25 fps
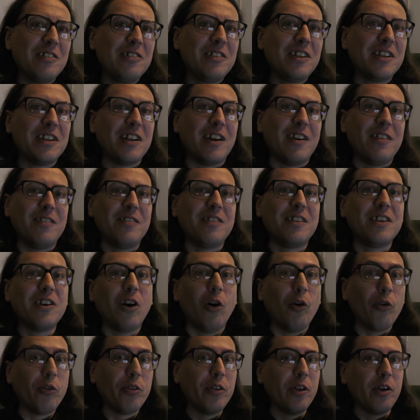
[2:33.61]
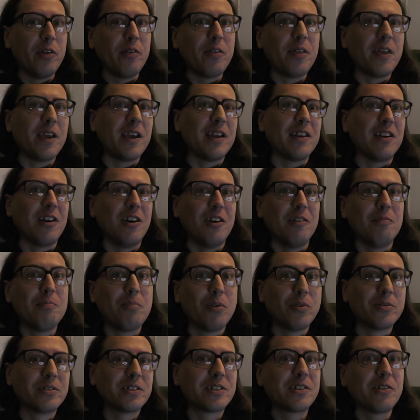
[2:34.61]
you know, the old new thing
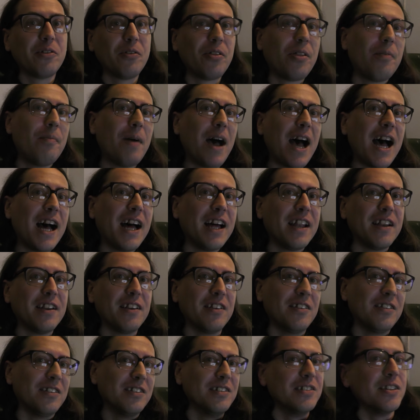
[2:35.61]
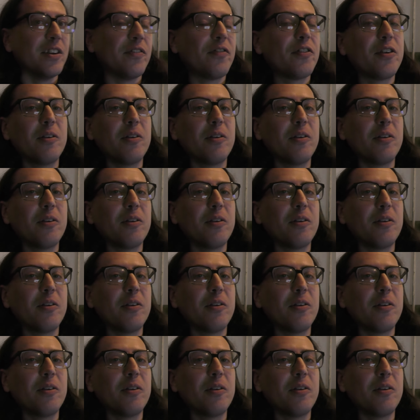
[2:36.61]
like Portugal The Man and the